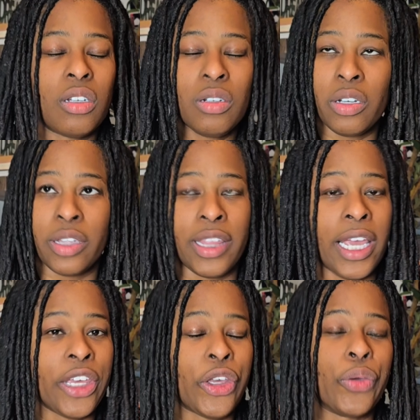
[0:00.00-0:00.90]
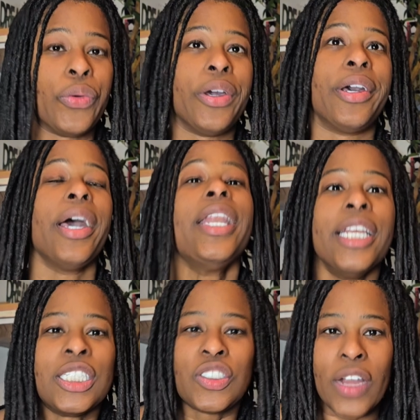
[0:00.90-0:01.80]
oh, thank you.
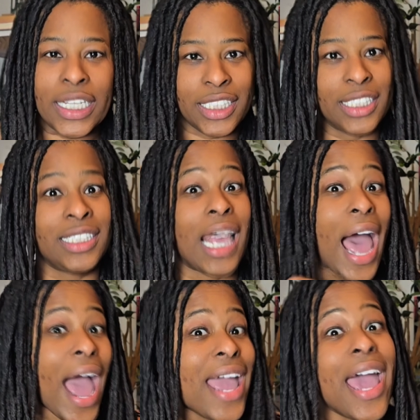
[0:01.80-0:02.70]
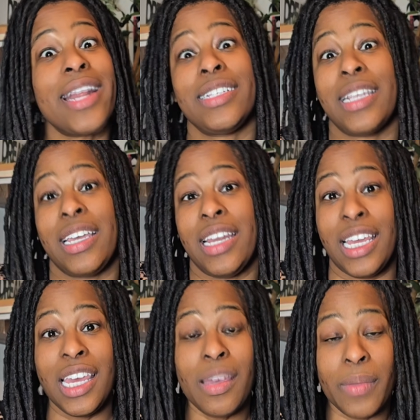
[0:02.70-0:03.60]
Goodness gracious. I had a second
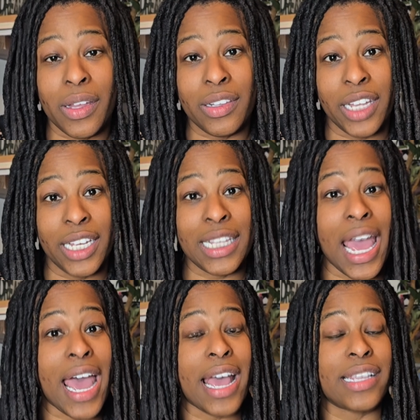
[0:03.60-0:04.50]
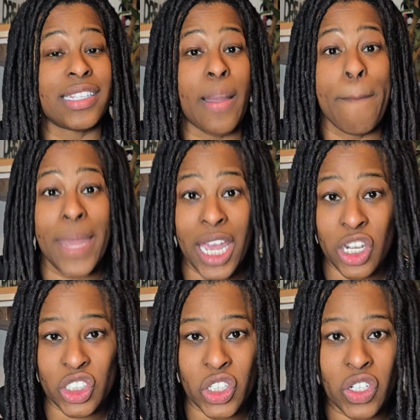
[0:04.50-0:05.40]
email linked as the
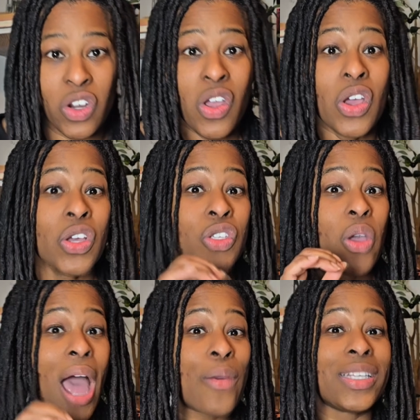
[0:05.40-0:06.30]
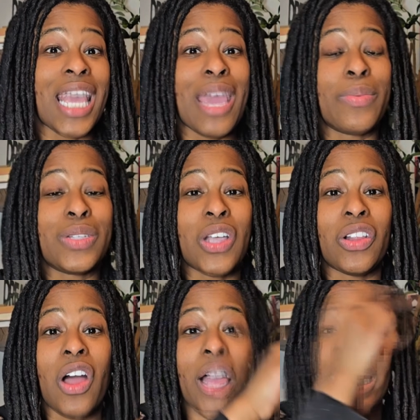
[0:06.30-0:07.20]
manager. So I was able to
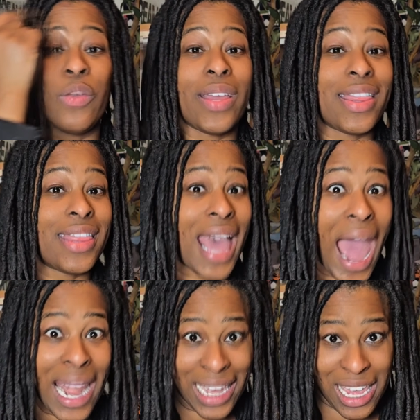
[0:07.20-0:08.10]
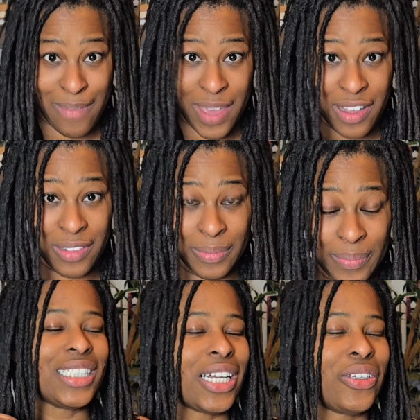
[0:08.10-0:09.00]
log in with that email.
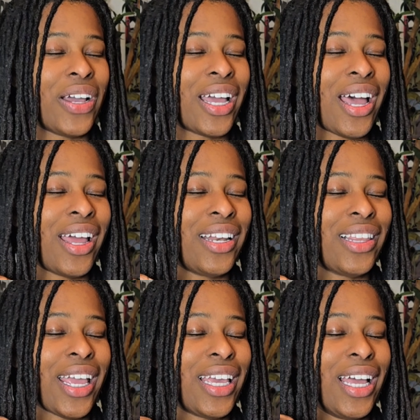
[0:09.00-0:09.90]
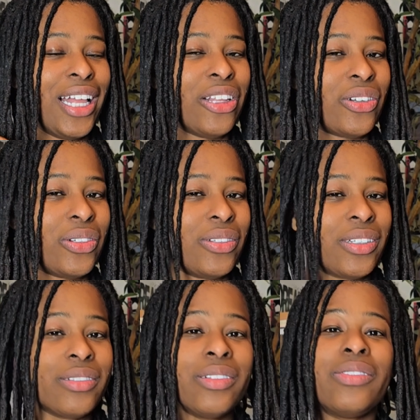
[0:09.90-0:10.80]
When I tell you I had like a little
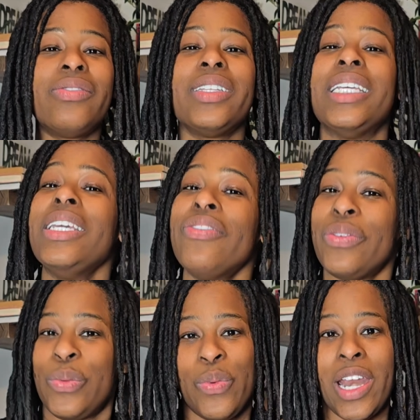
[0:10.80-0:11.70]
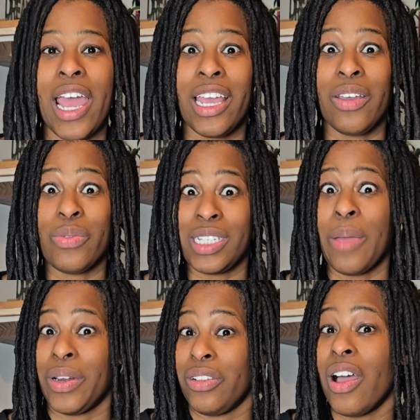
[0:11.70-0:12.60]
relief when I was
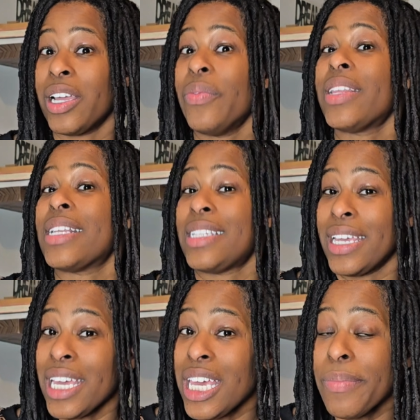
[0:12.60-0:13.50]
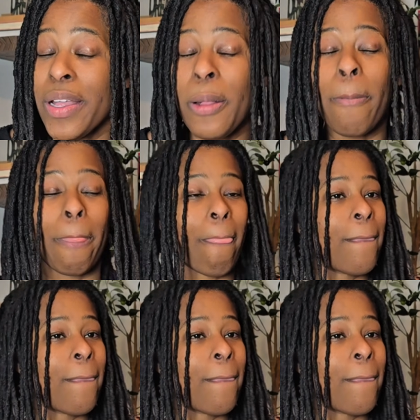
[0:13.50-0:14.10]
able to log in with that second email,